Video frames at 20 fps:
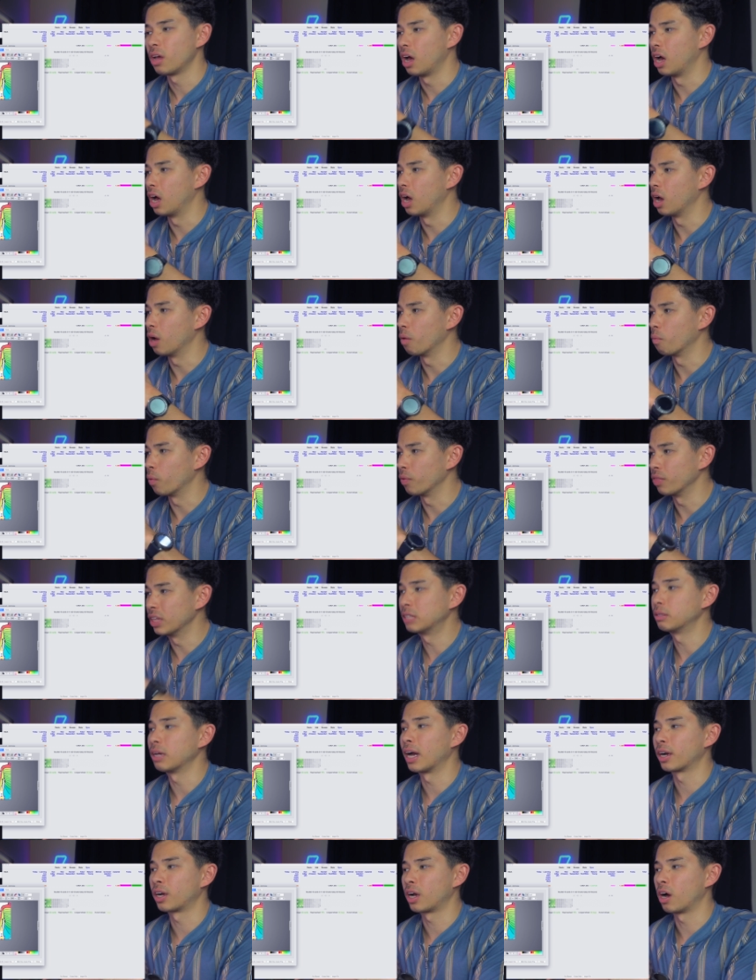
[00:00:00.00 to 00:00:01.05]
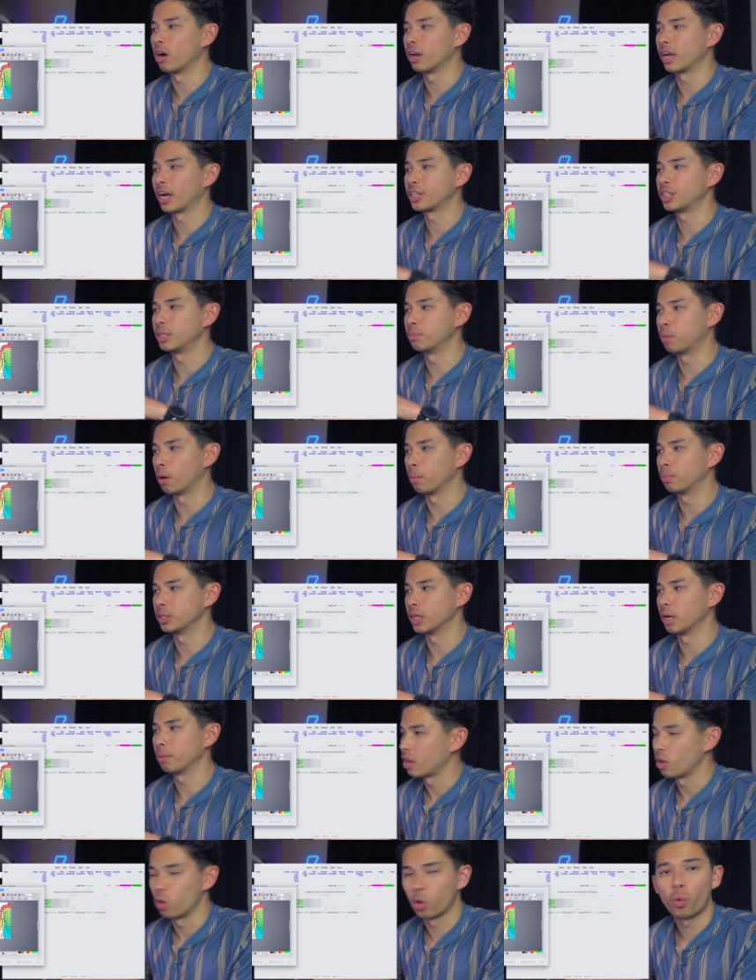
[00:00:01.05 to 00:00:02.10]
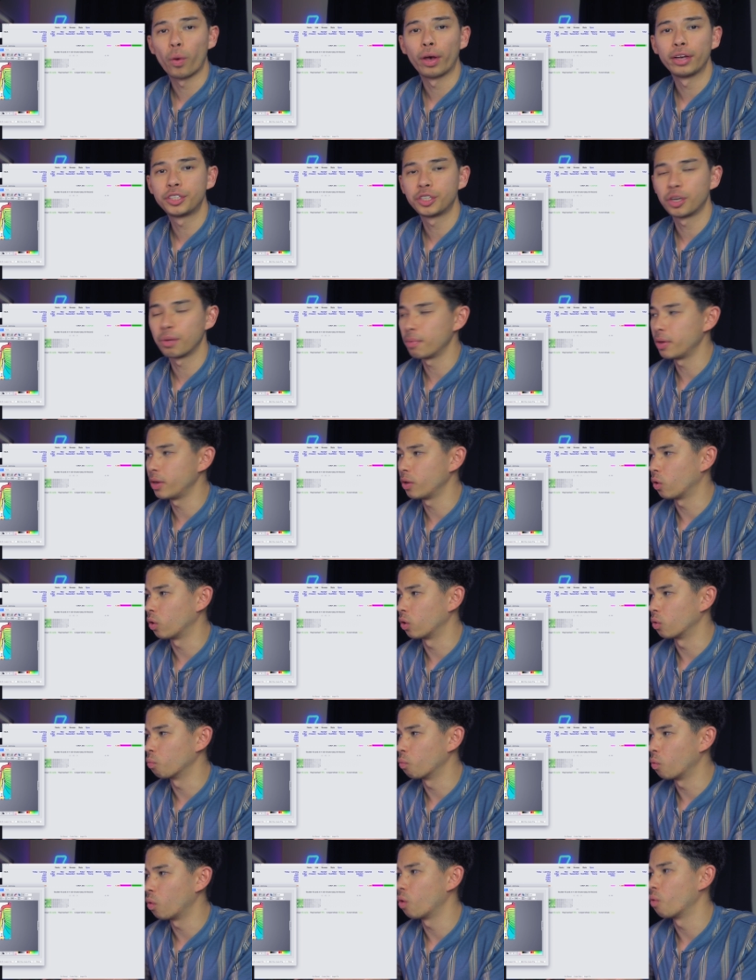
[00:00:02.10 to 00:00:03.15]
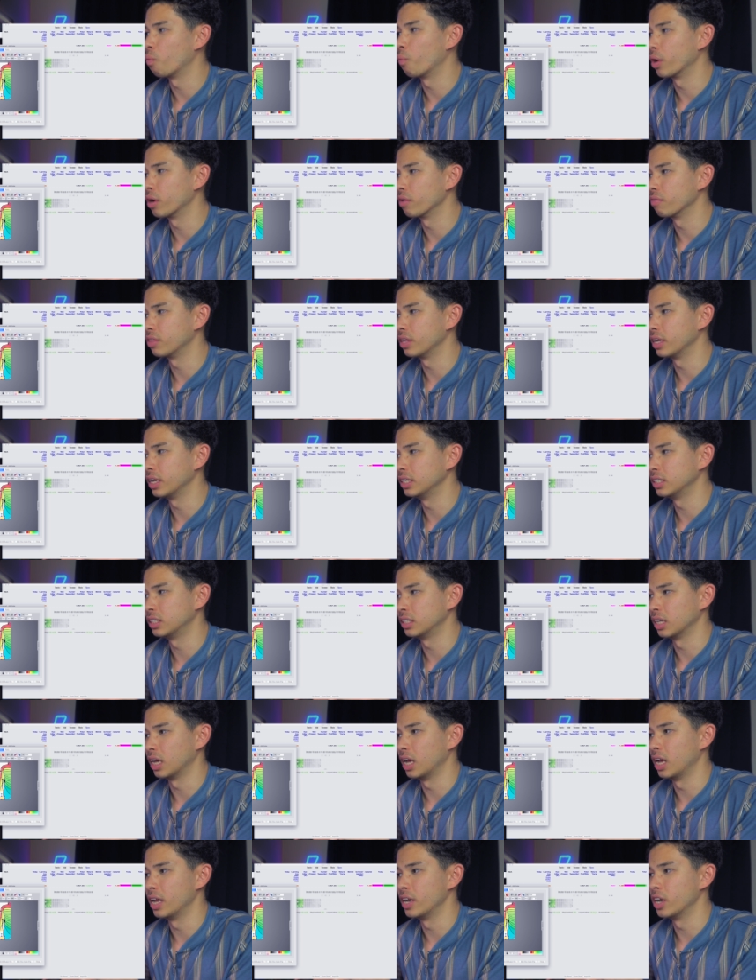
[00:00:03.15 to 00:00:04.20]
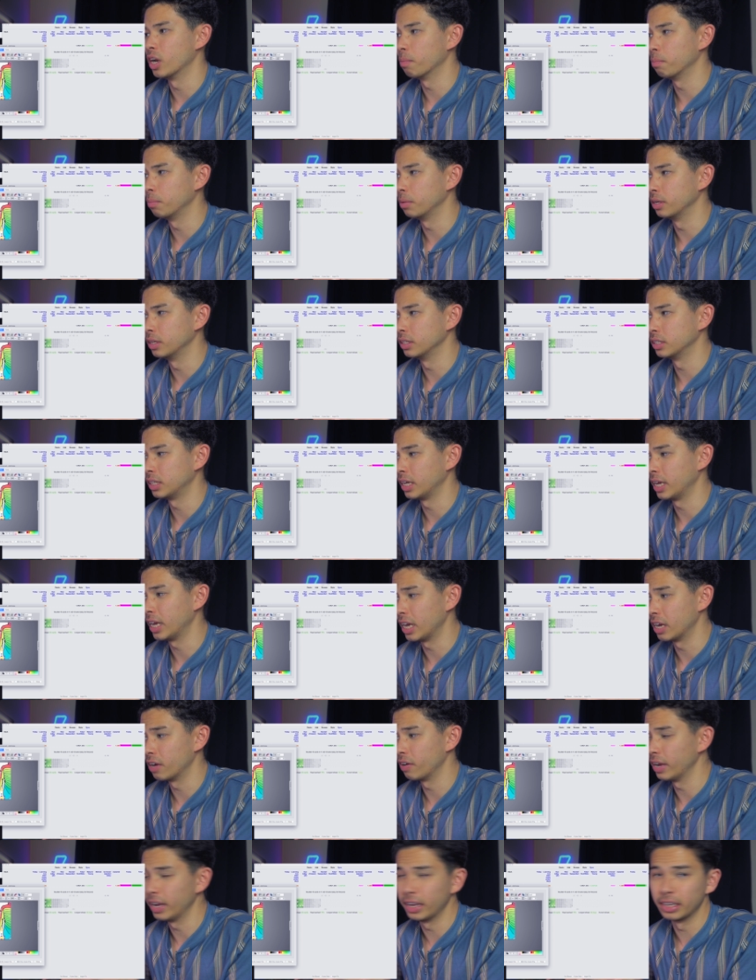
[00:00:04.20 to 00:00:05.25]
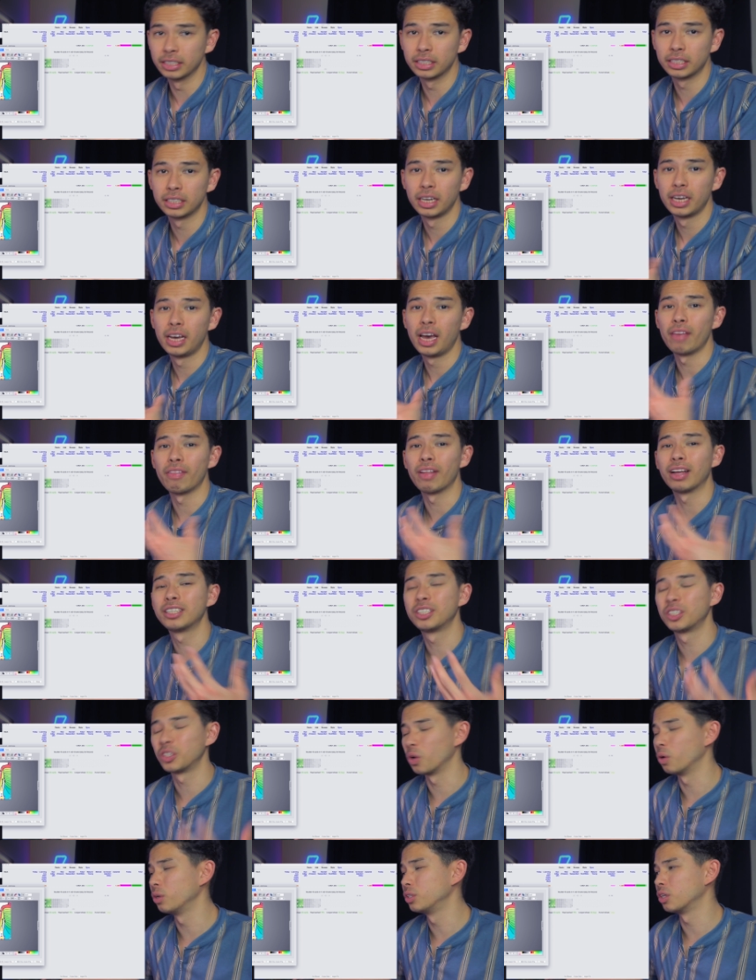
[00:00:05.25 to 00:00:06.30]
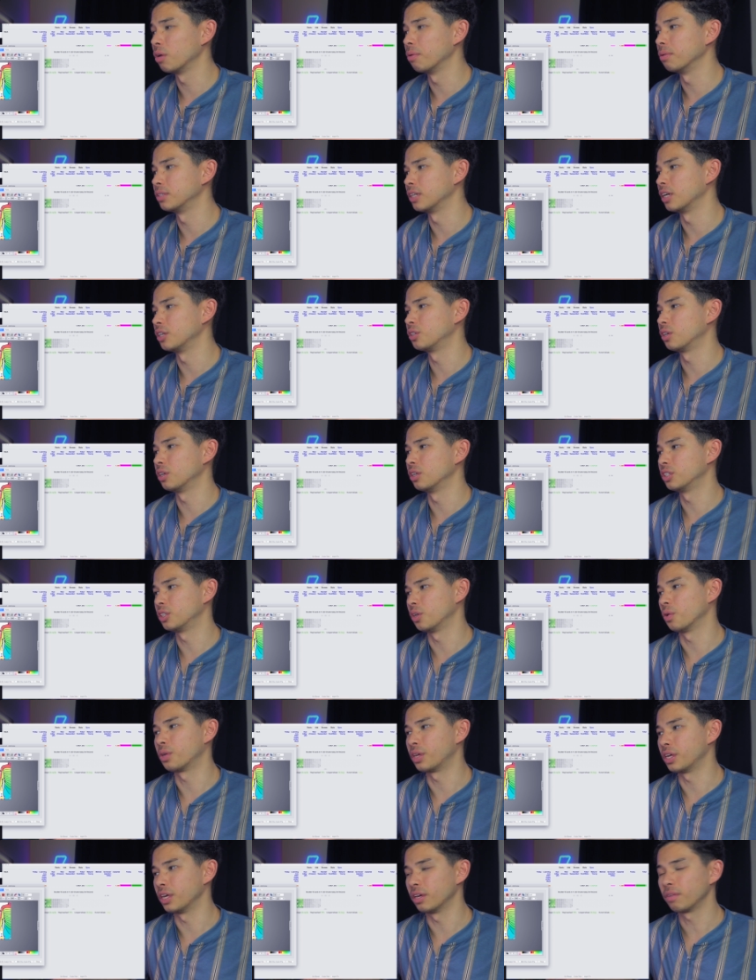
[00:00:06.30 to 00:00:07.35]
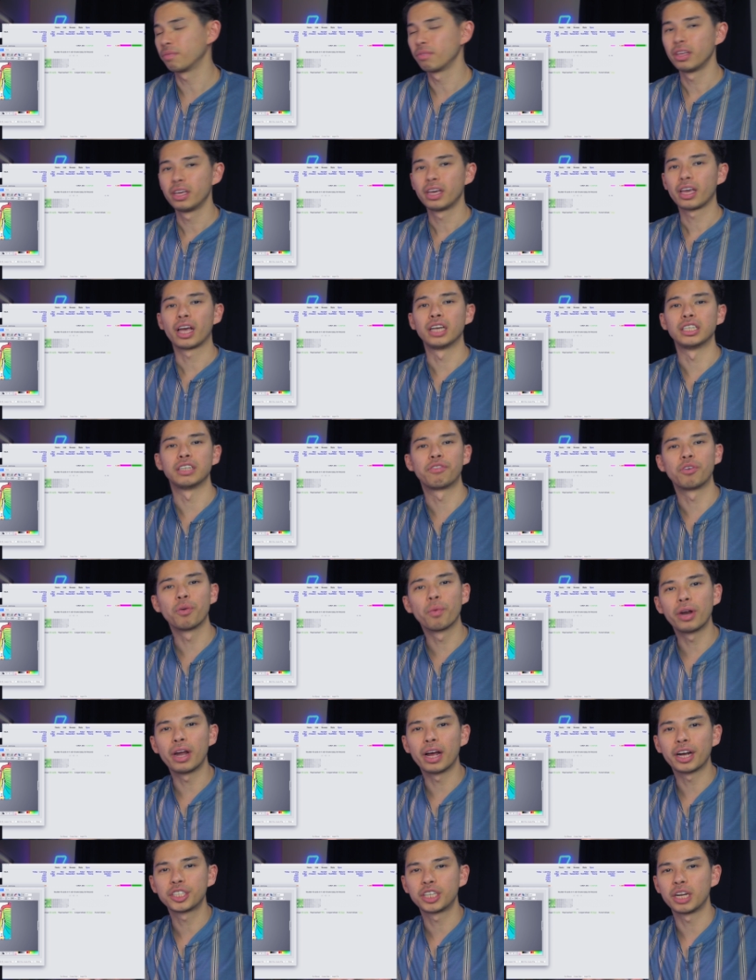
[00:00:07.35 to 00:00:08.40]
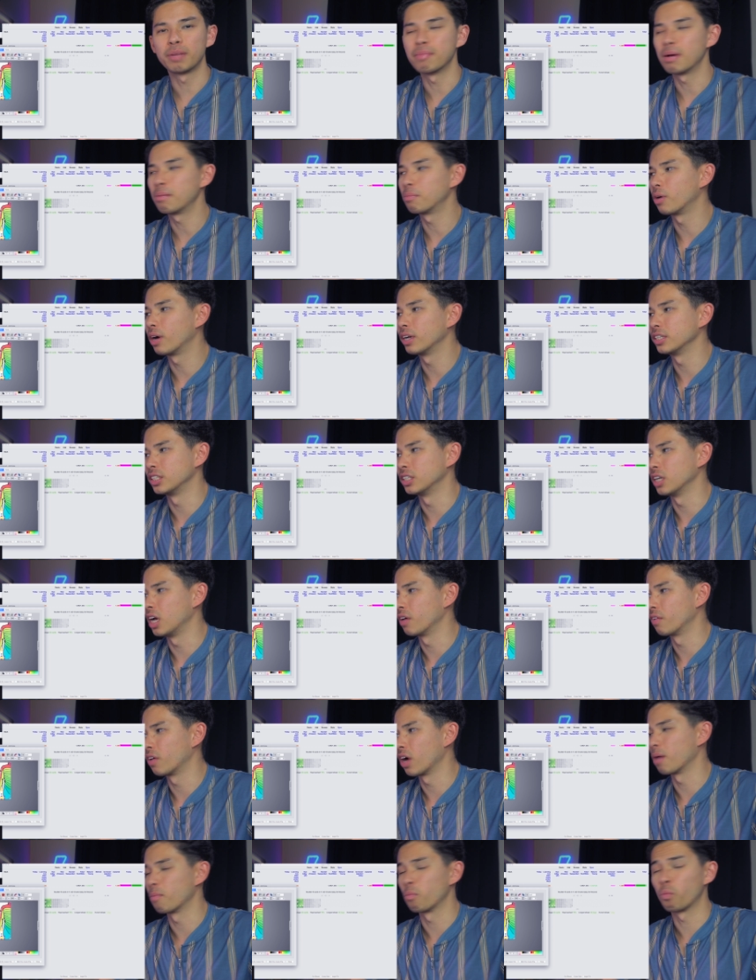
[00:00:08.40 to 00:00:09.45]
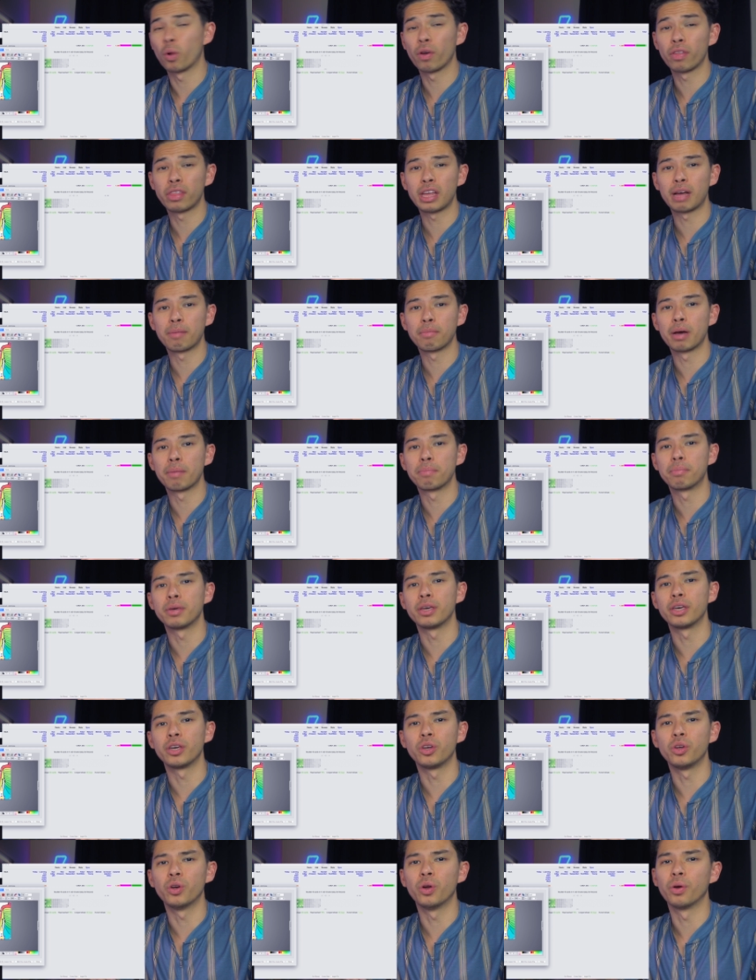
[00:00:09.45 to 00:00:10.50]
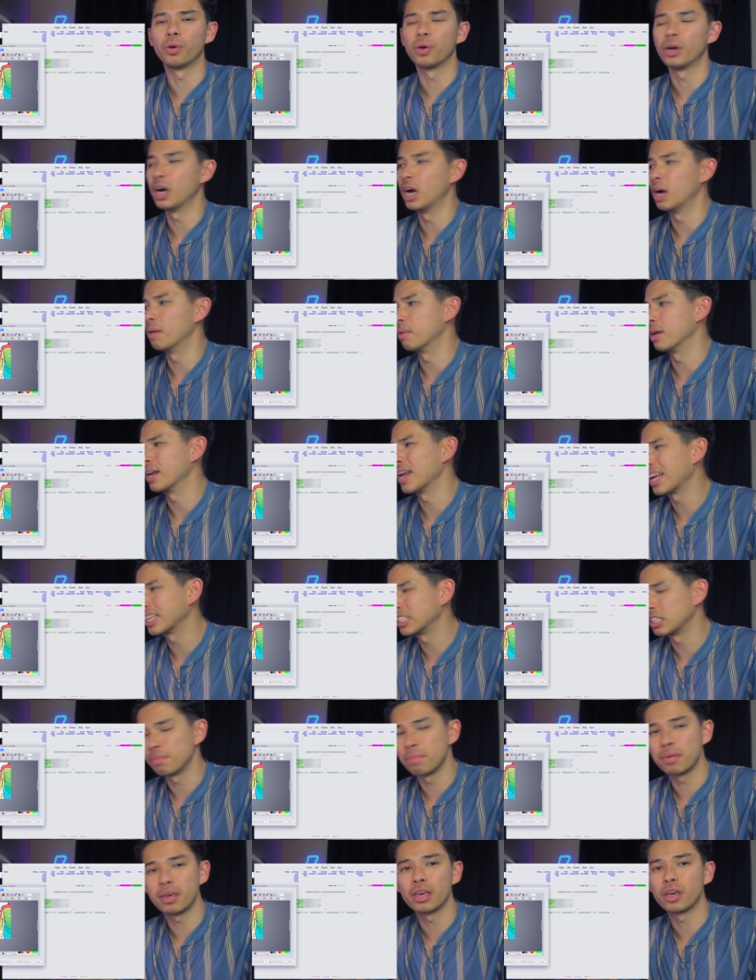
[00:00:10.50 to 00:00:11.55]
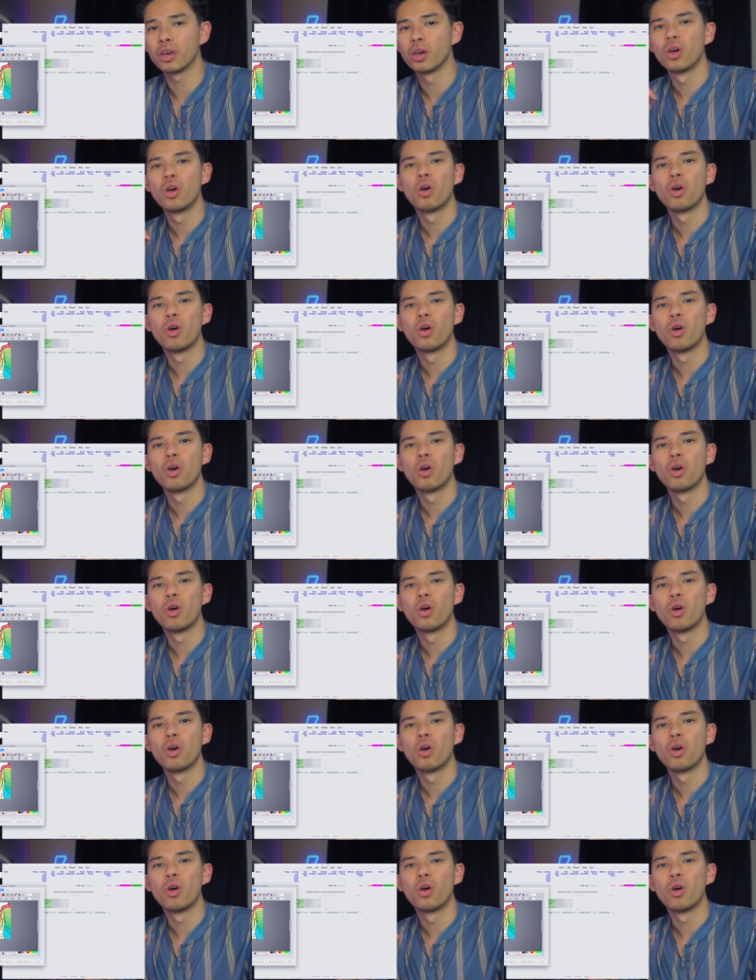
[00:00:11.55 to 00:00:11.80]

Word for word: uh, when this card actually pops up, it'll question me on what one of these uh, numbers here is. And that's so, so essential and so key. Because if you want to actually memorize a diagram, whether that might be, you know, um, anatomy